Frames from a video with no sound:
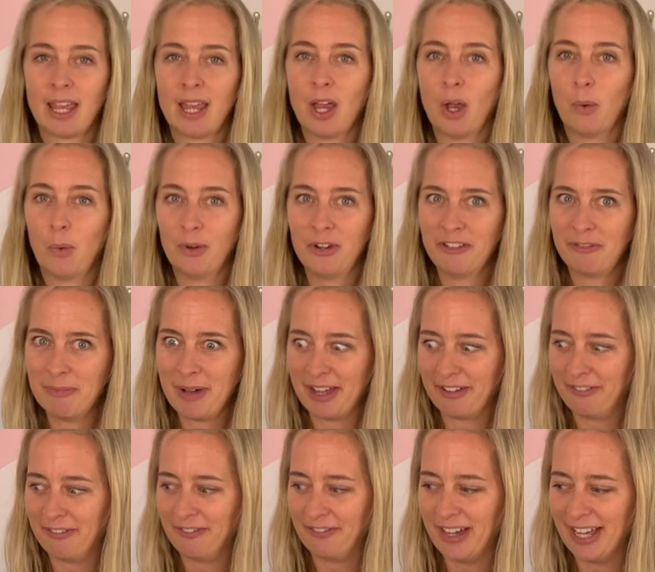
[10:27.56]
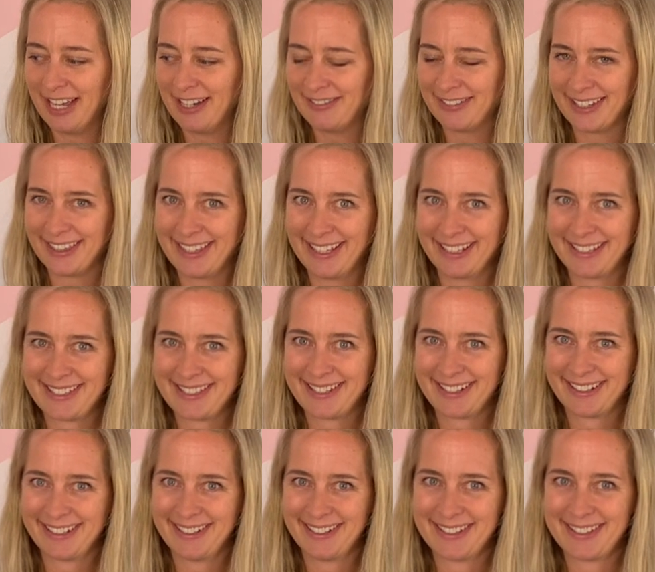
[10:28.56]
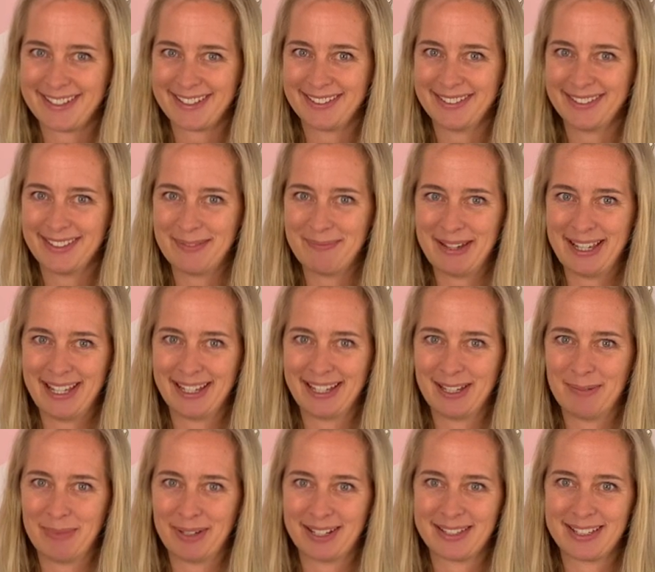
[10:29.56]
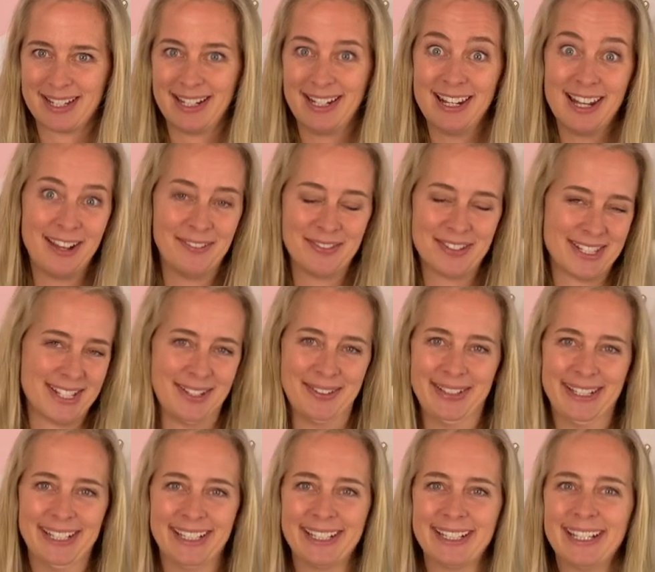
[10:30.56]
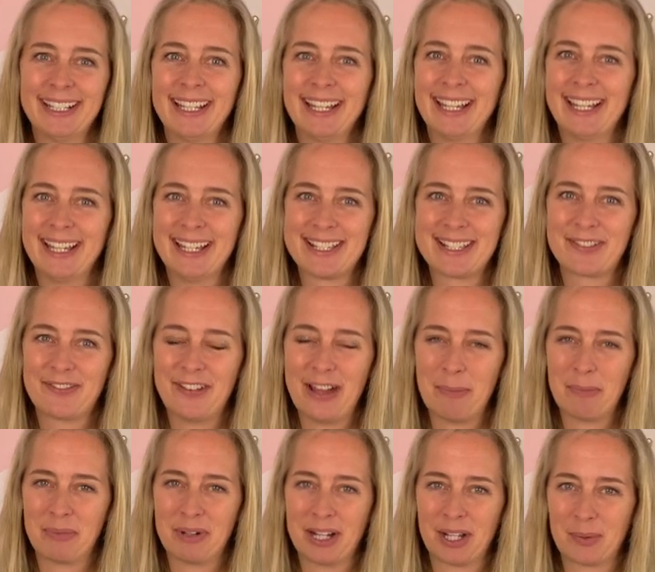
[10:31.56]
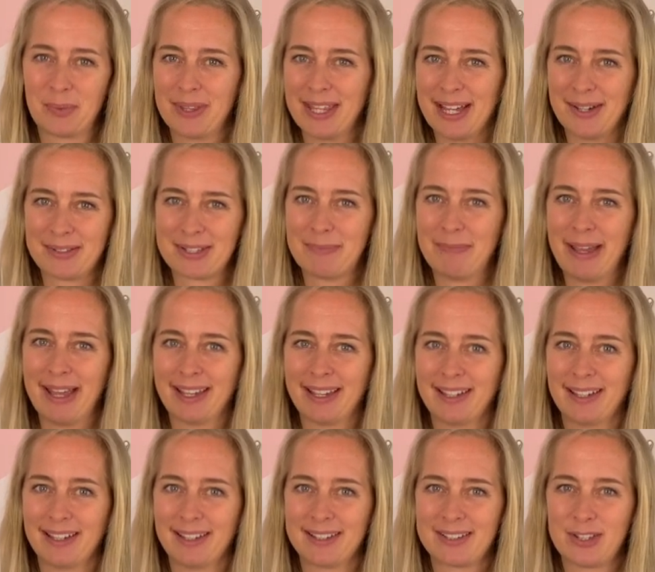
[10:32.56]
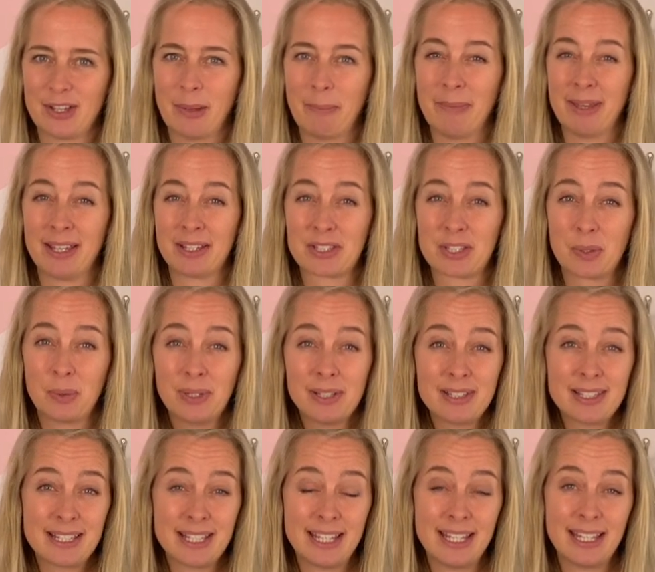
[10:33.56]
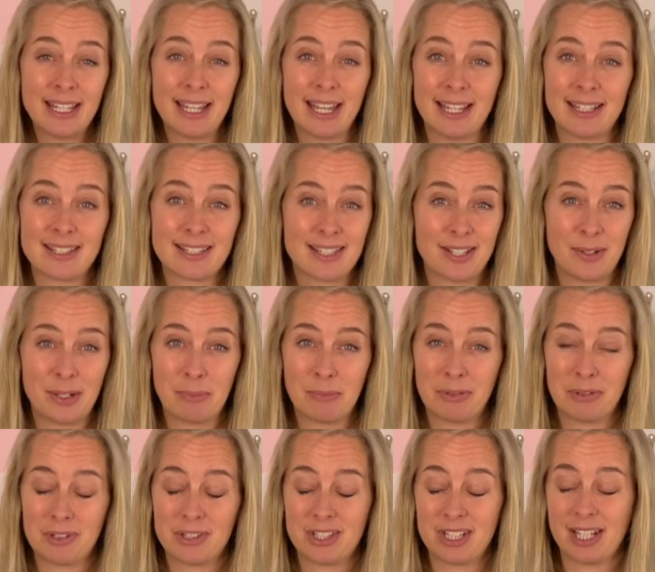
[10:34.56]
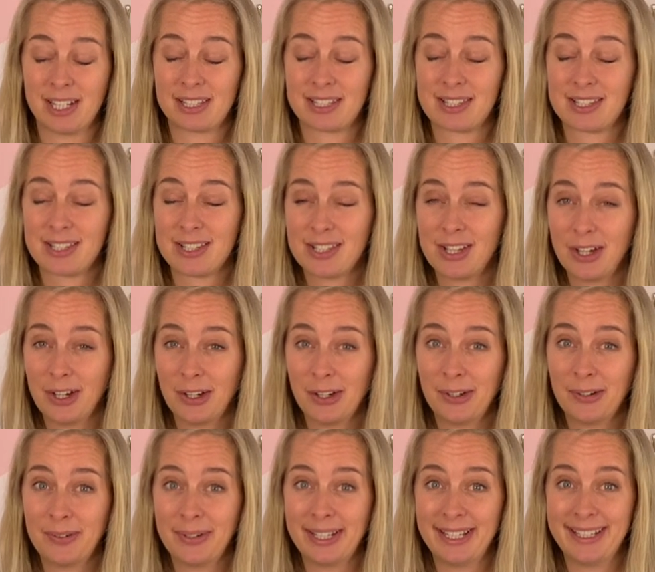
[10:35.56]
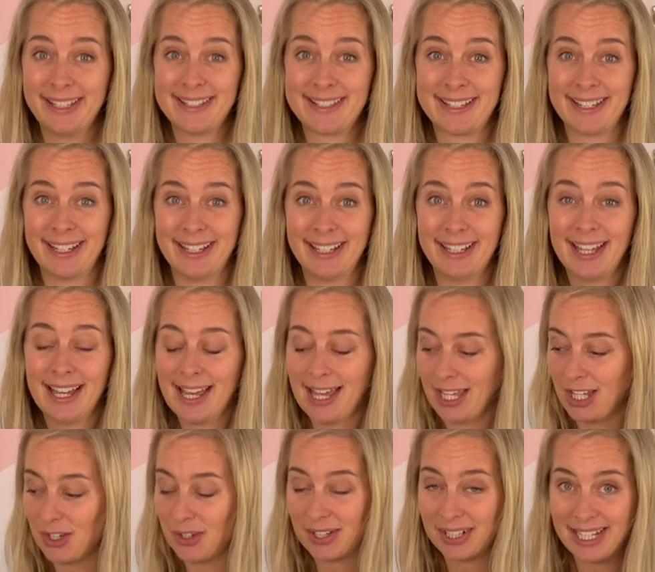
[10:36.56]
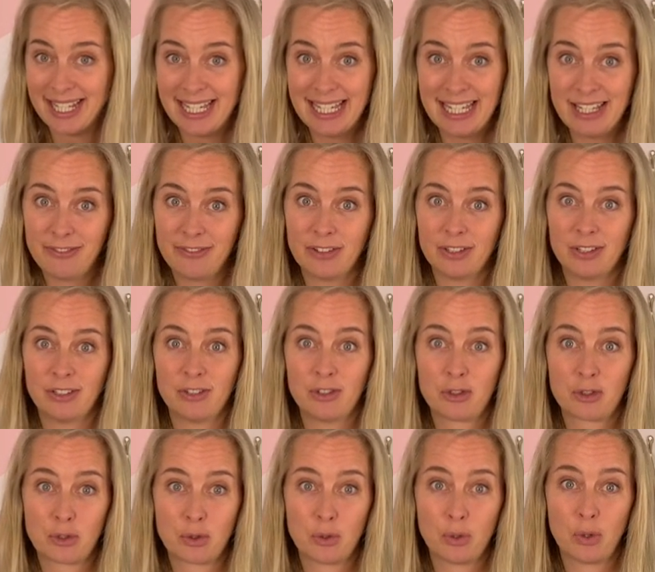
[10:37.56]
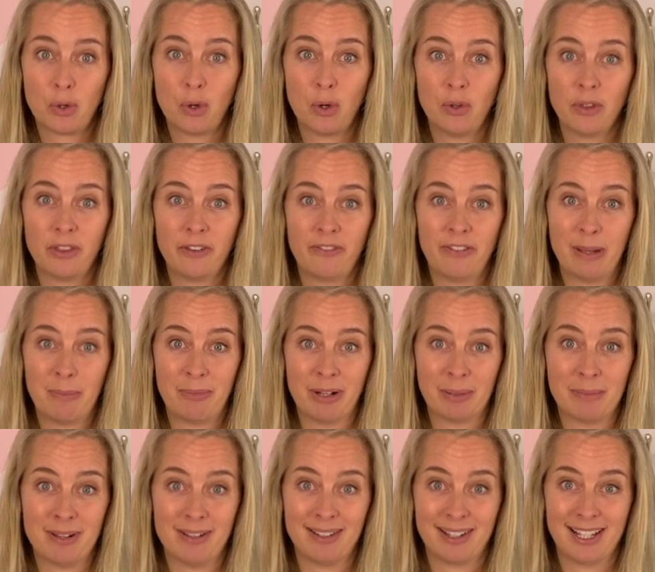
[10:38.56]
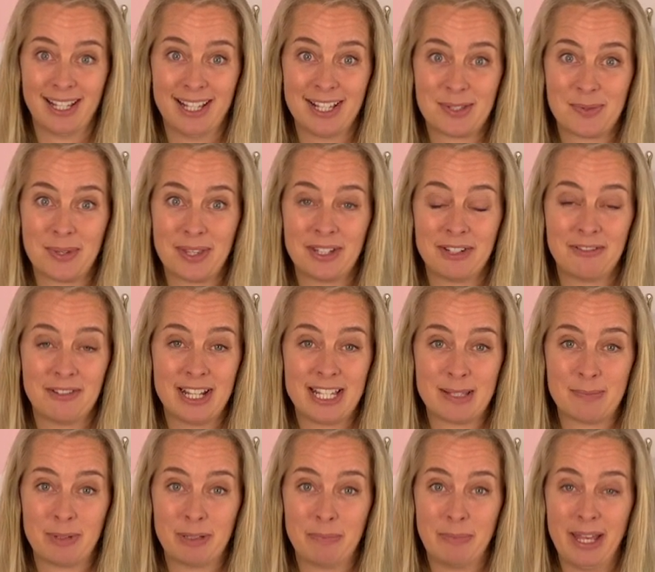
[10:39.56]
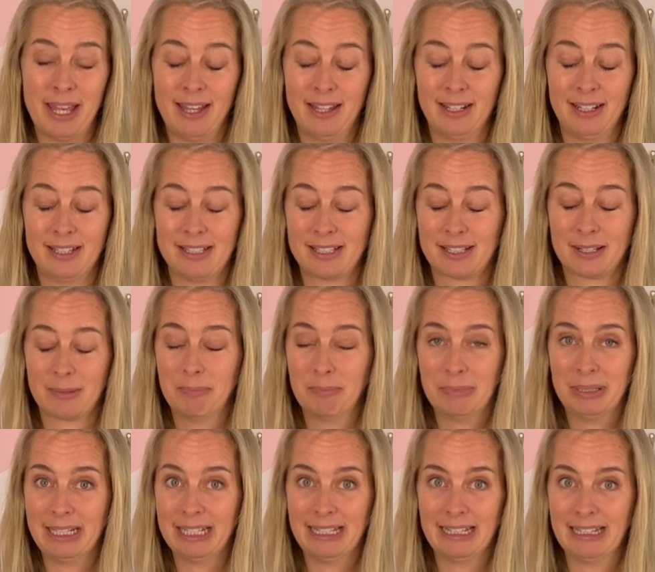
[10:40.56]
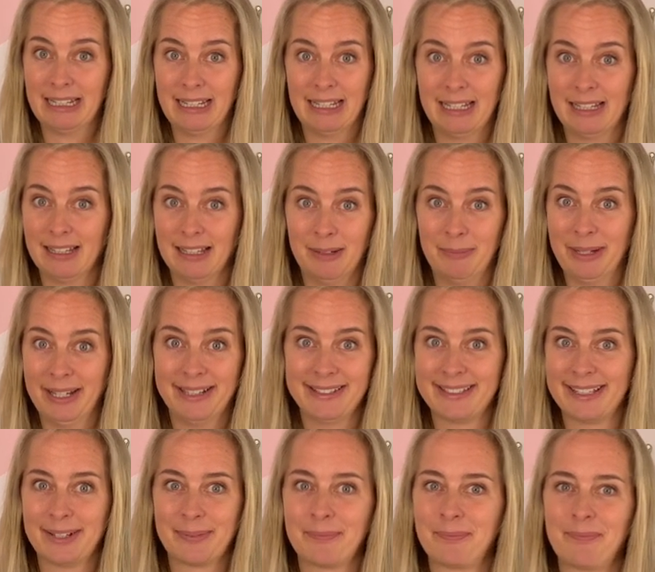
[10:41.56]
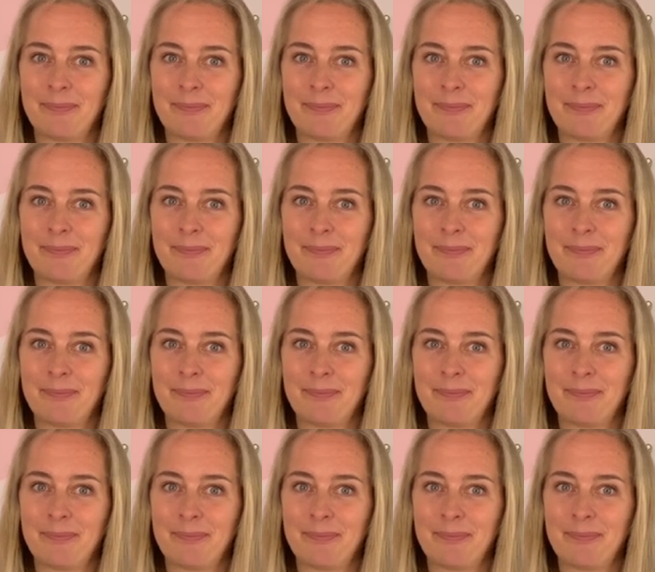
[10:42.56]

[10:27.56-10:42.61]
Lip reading: One of my favourite things to cut on the Maker, because I love sewing, is fabric without a backer. So it makes quilting and sewing projects so easy. You can even draw on the fabric markings with an erasable pen. It's completely amazing.